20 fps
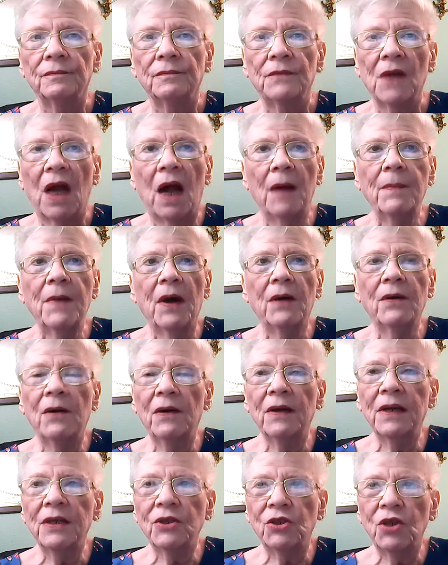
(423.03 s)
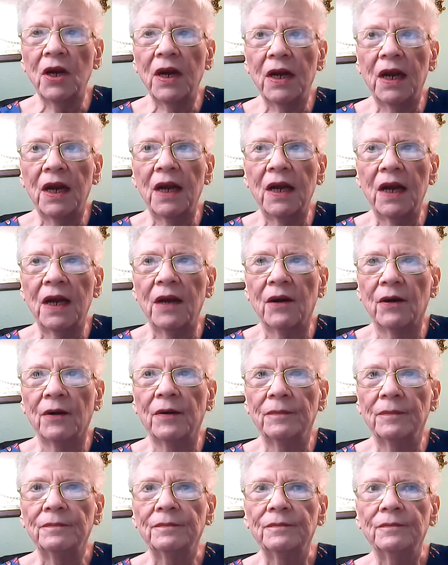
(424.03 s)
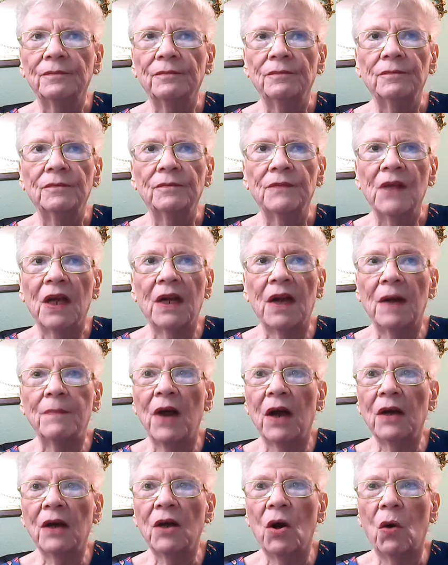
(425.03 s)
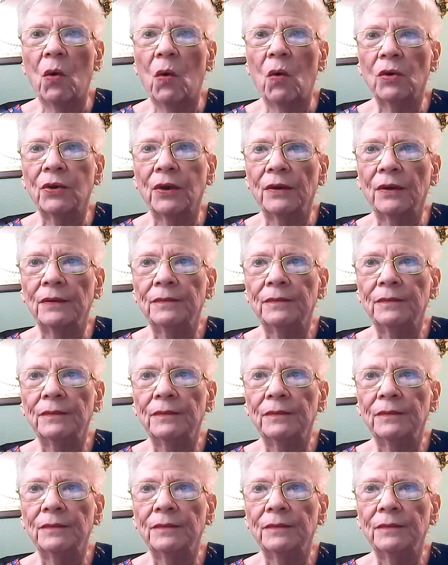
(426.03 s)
I'm utterly shaking here, and I'm not cold,